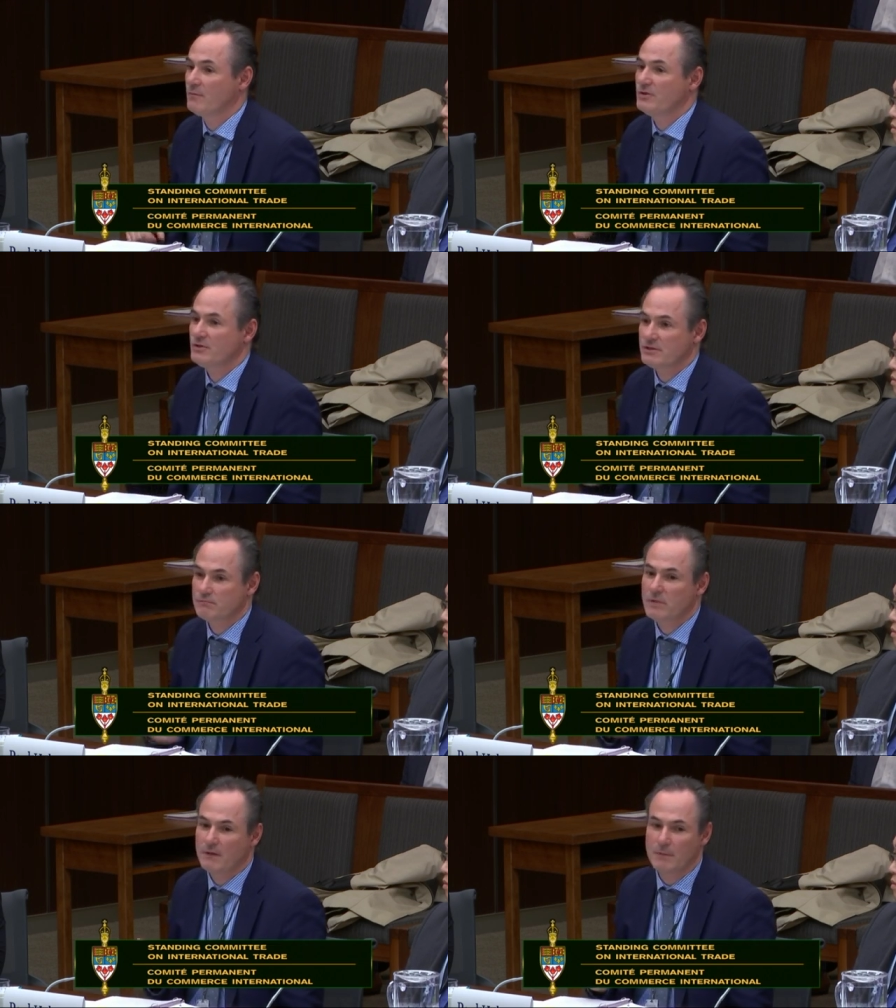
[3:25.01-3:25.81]
which is
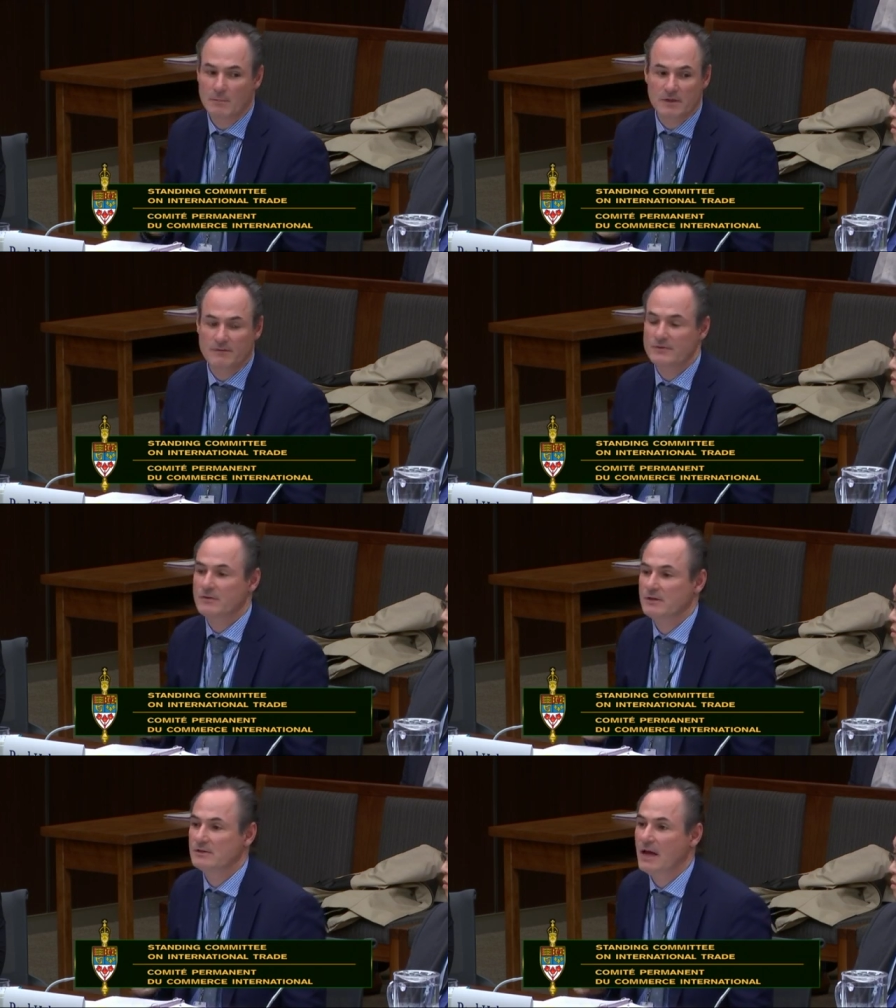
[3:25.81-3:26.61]
I believe is
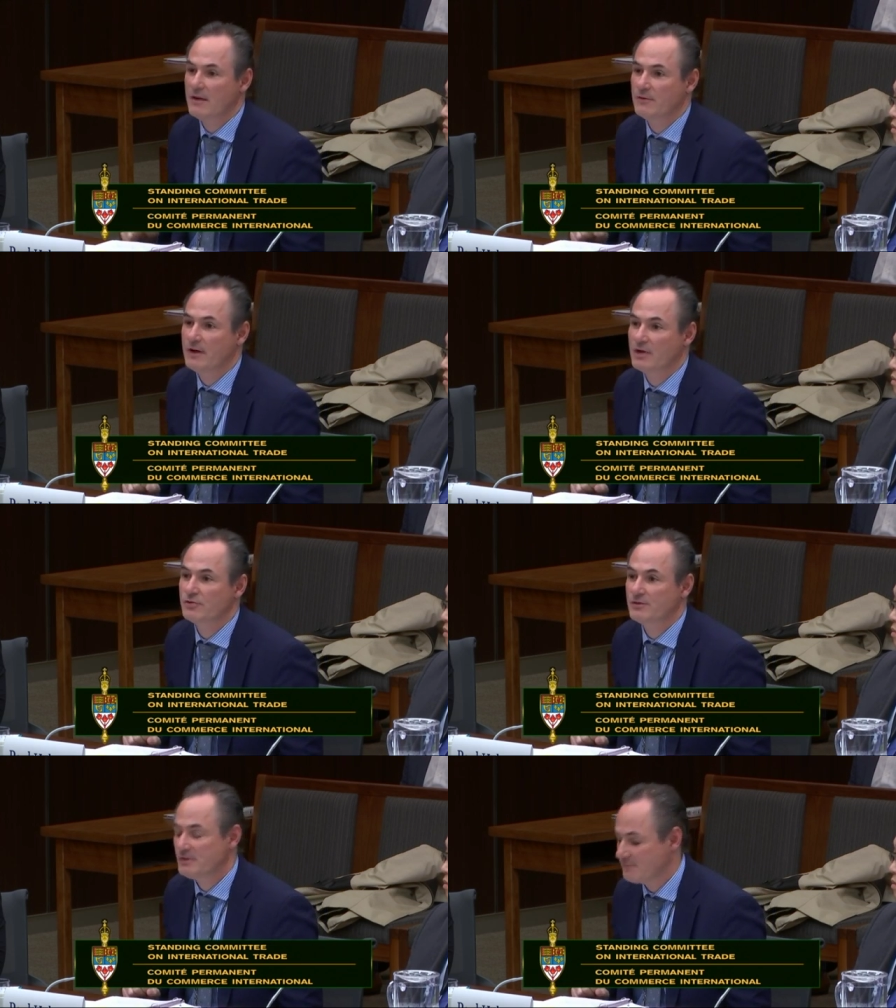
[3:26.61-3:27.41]
the standard
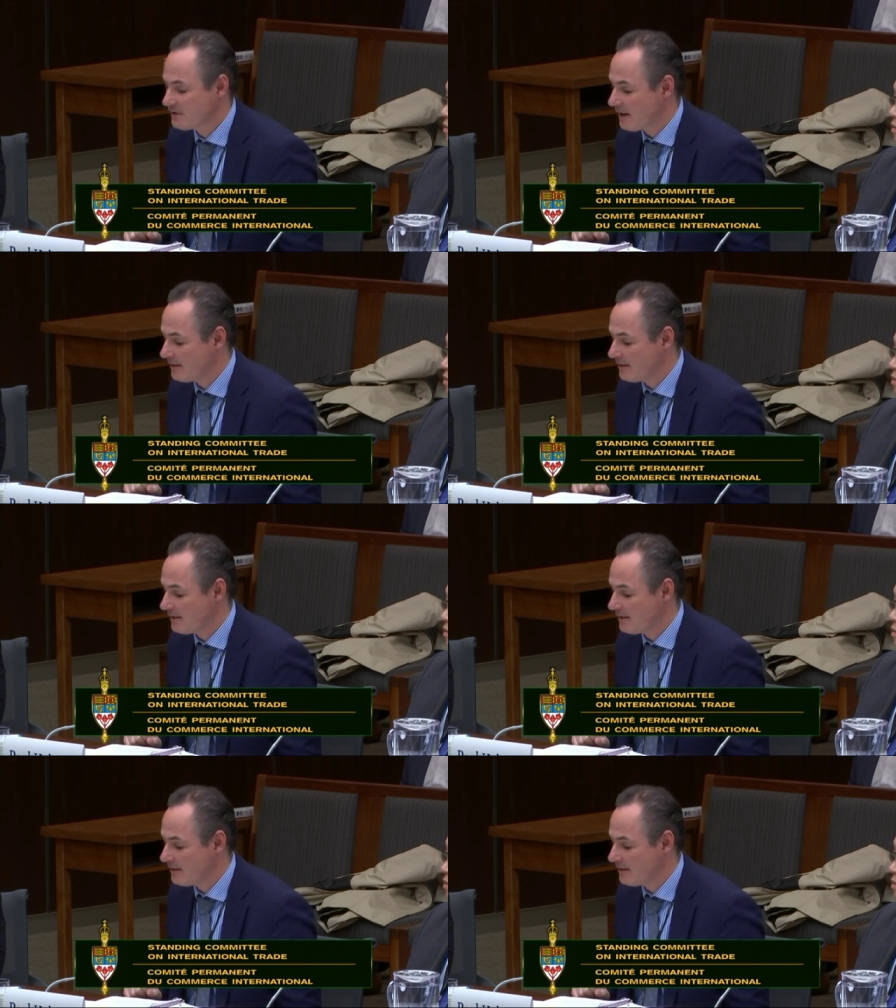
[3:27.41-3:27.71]
actually SIF